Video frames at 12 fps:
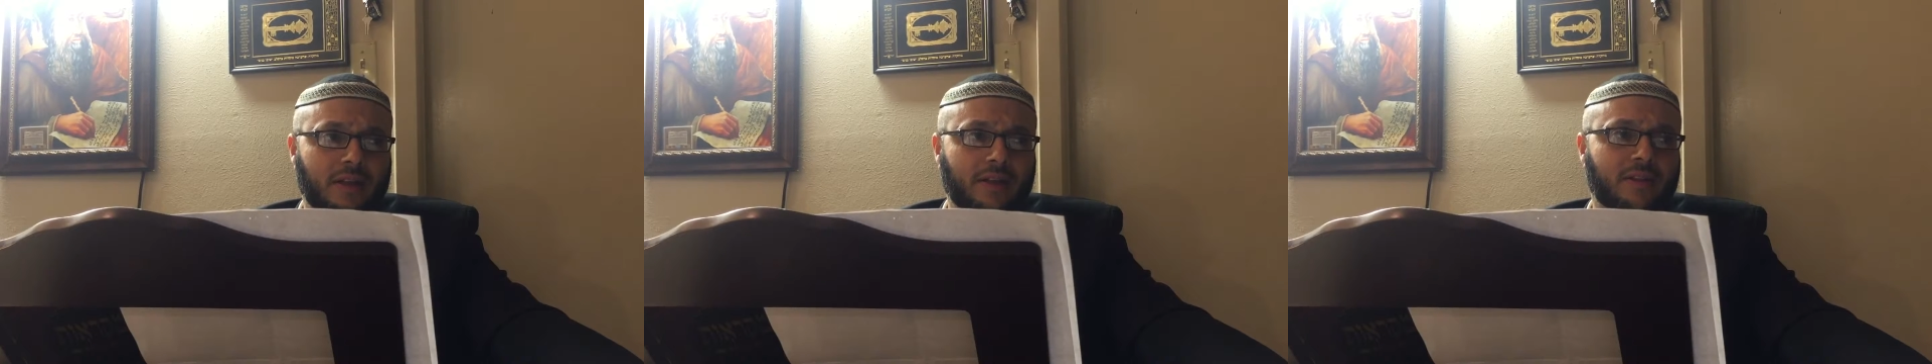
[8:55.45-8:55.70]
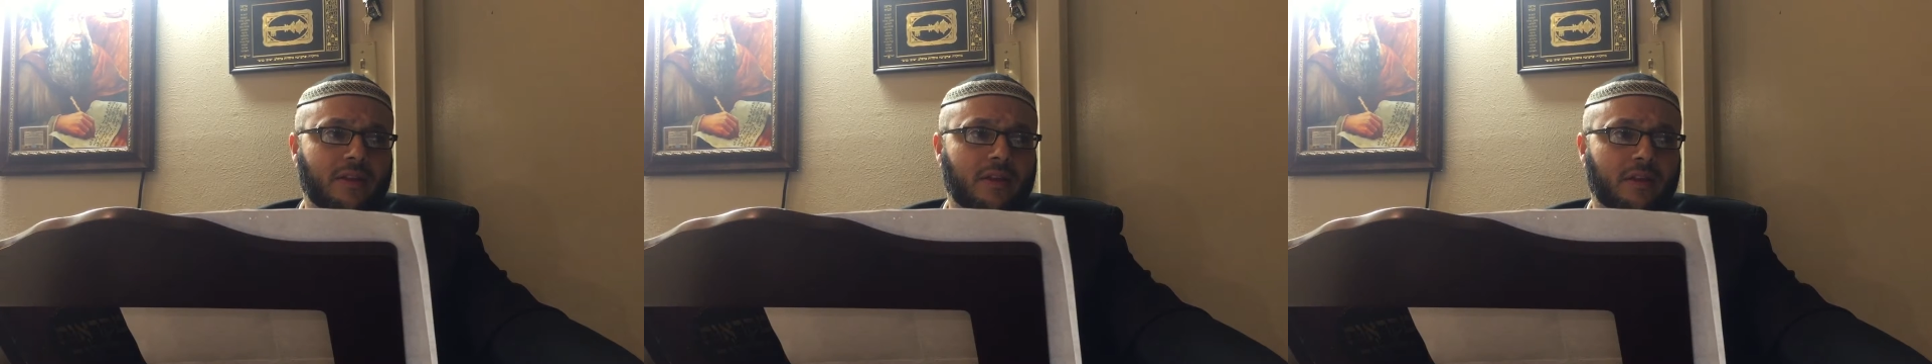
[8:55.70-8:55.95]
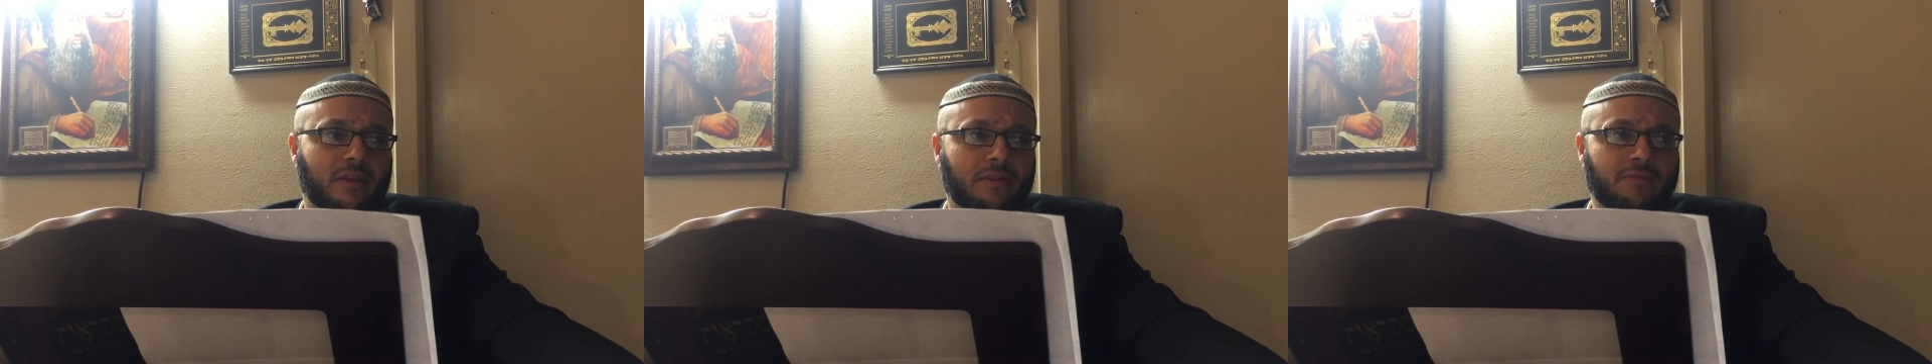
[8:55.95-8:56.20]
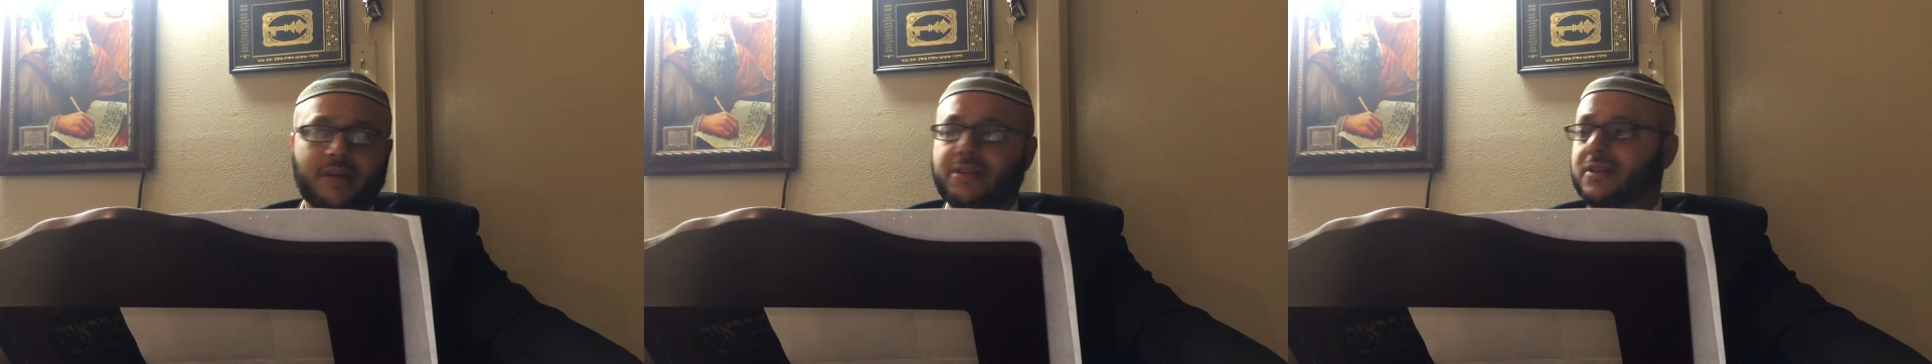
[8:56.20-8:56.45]
in the
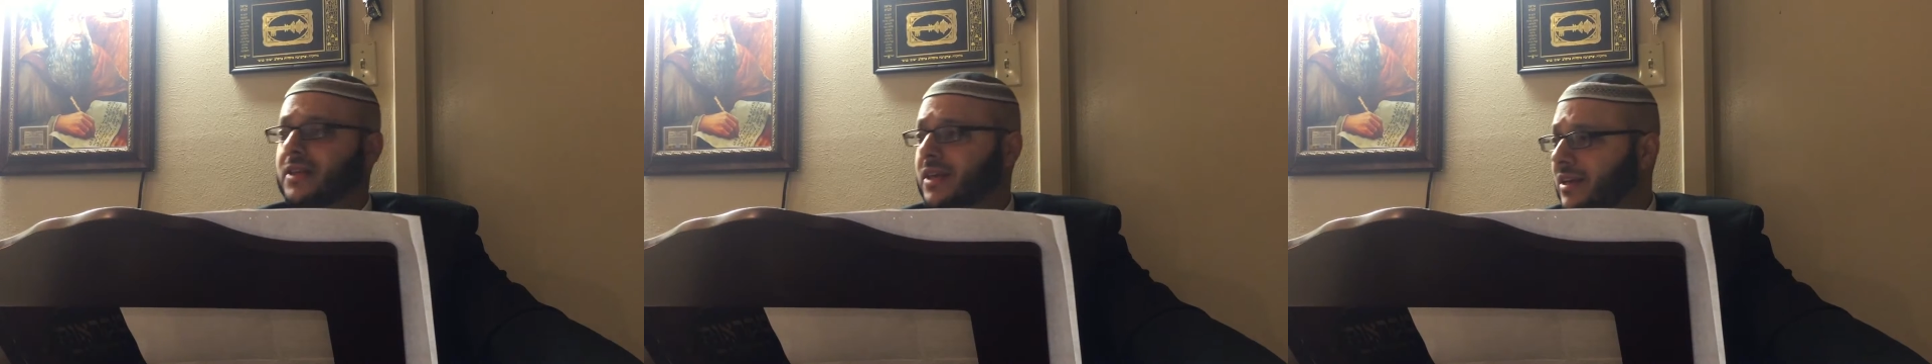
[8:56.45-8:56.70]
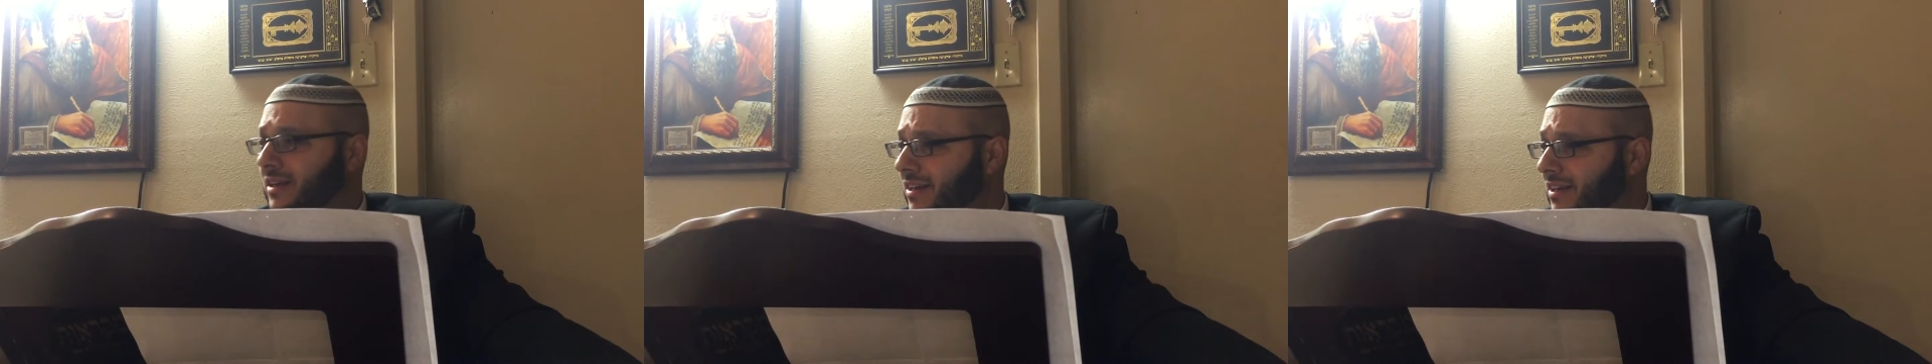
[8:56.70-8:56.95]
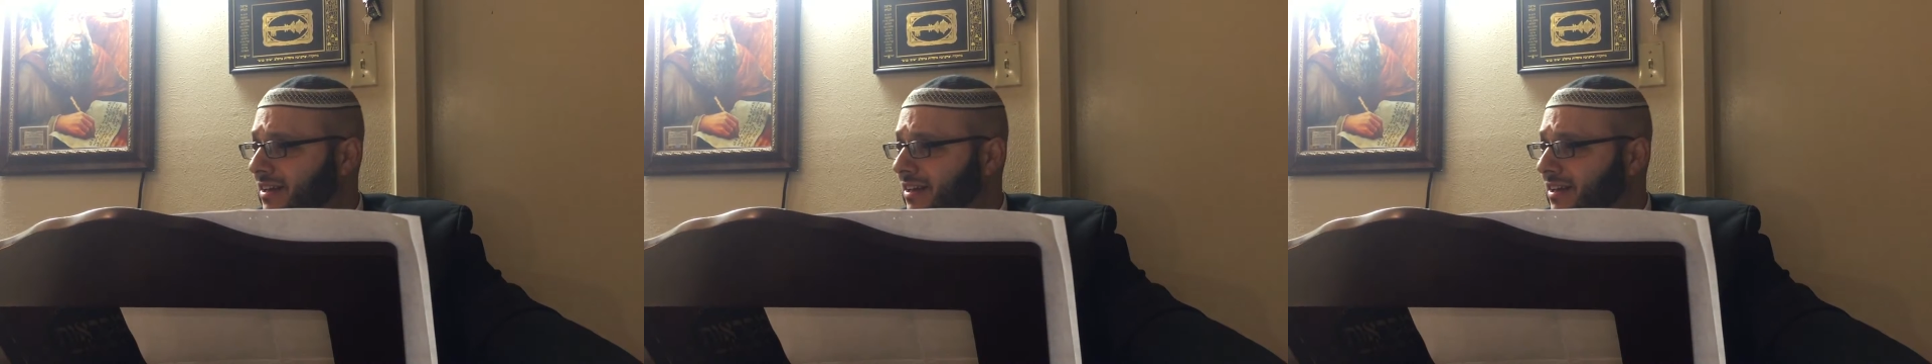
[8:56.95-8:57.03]
Red Sea,